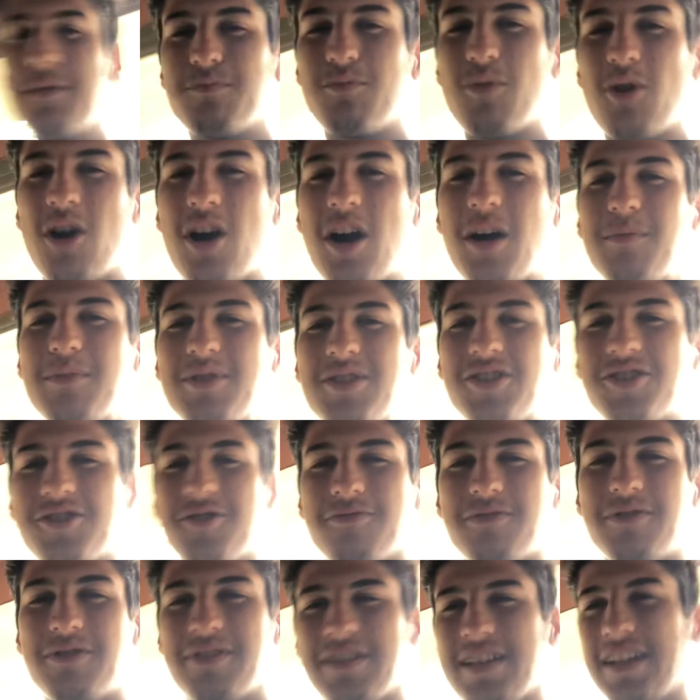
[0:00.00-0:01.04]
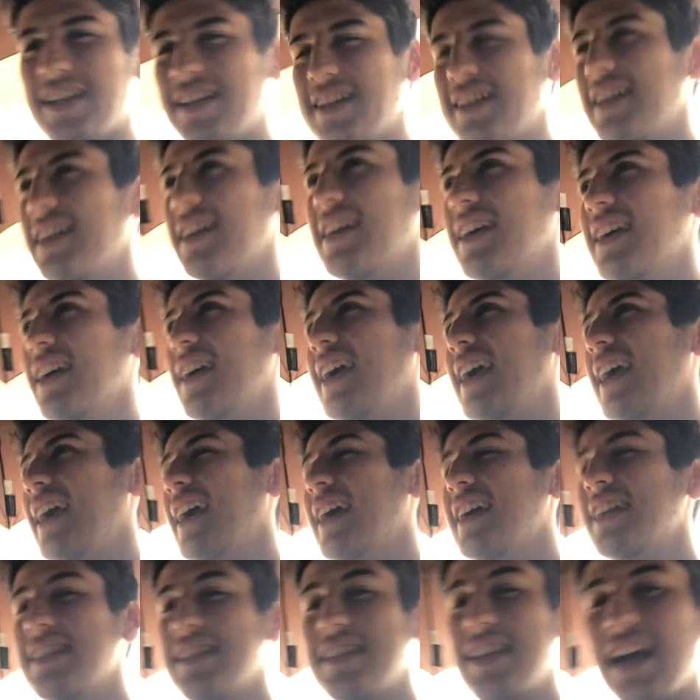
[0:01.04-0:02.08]
Mohammed Sharudi,
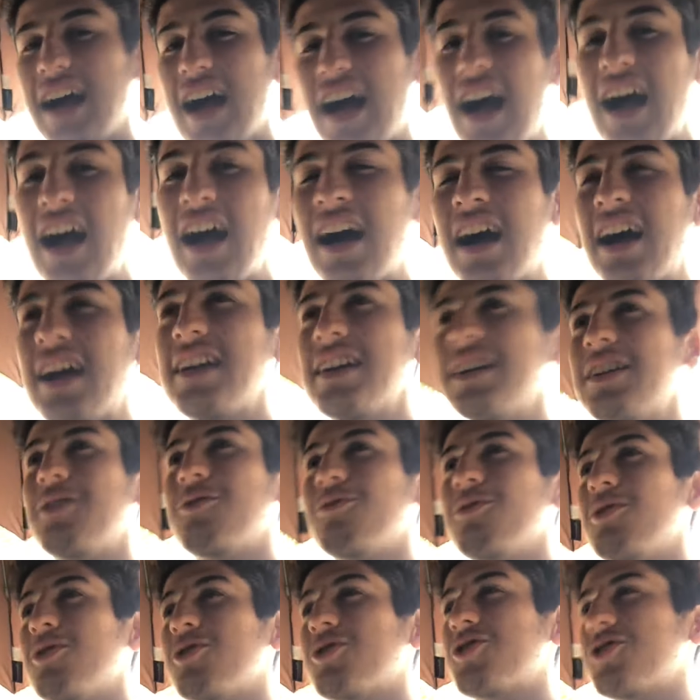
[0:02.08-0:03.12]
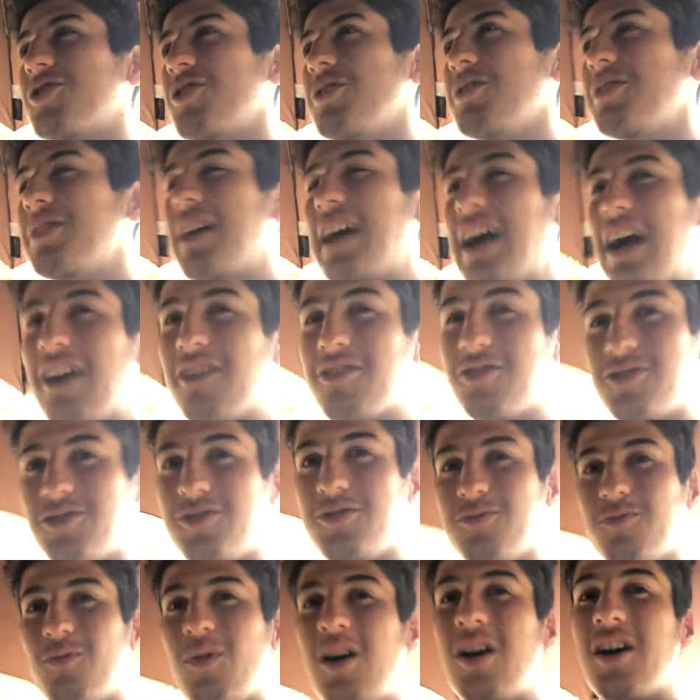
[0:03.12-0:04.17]
and I will show you how to
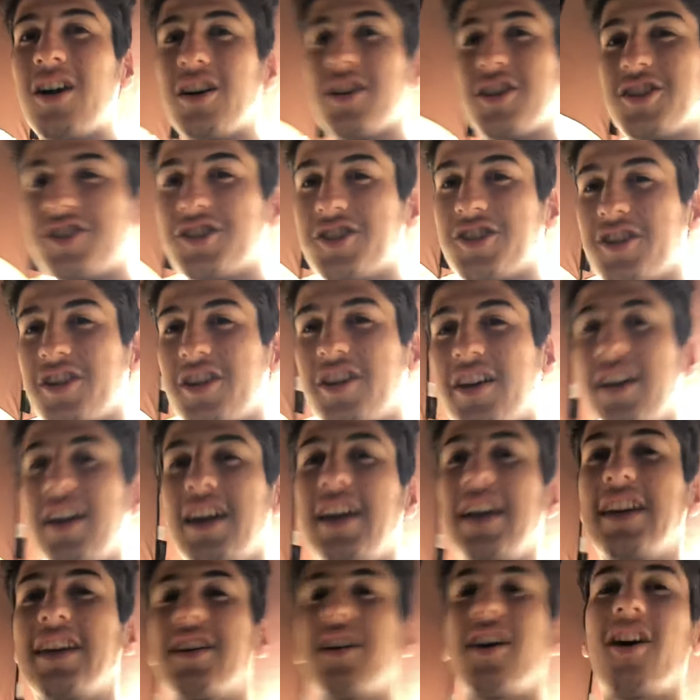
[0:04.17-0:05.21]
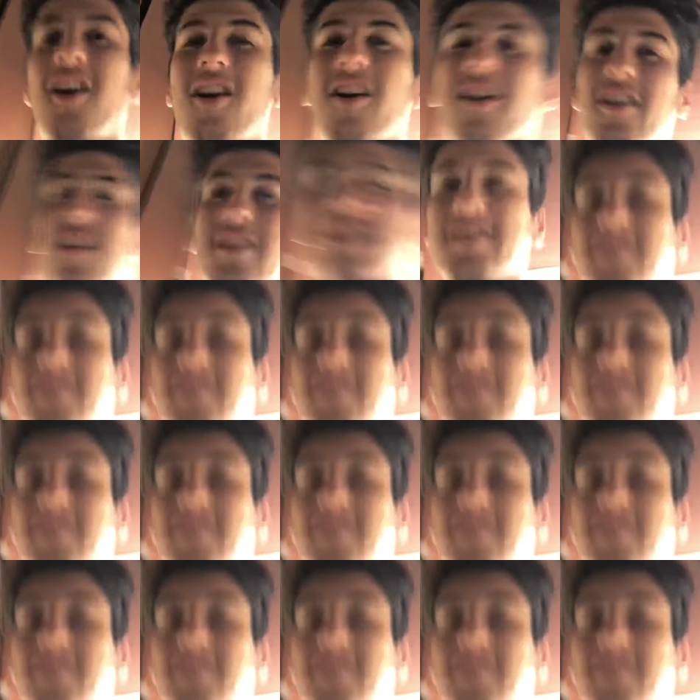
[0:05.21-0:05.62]
wash a car